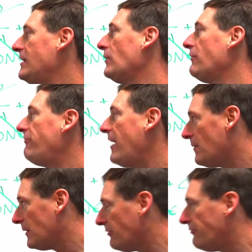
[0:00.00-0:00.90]
only
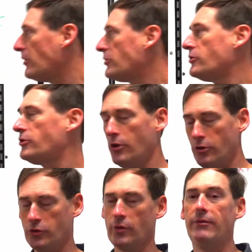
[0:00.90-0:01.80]
family of functions whose
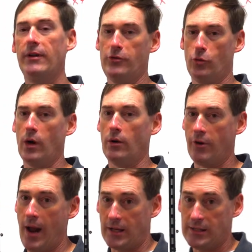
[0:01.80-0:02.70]
derivative is 1 over x.